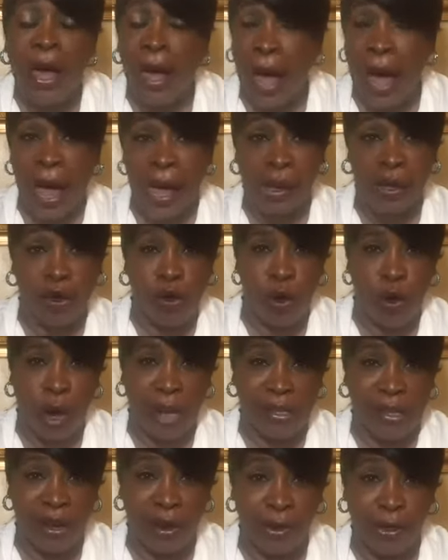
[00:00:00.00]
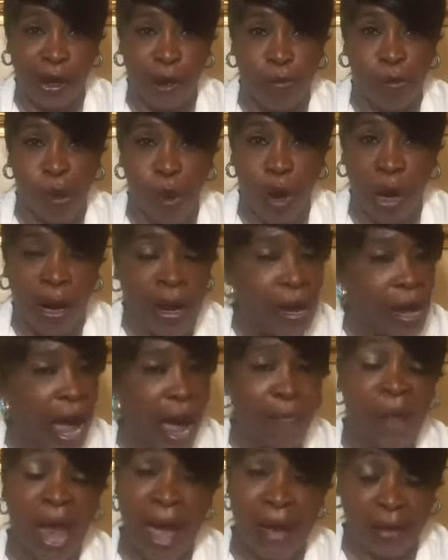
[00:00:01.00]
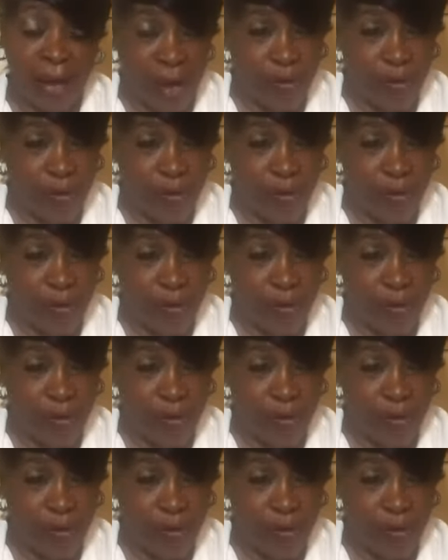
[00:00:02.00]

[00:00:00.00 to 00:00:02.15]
I ain't going there no more. I'm not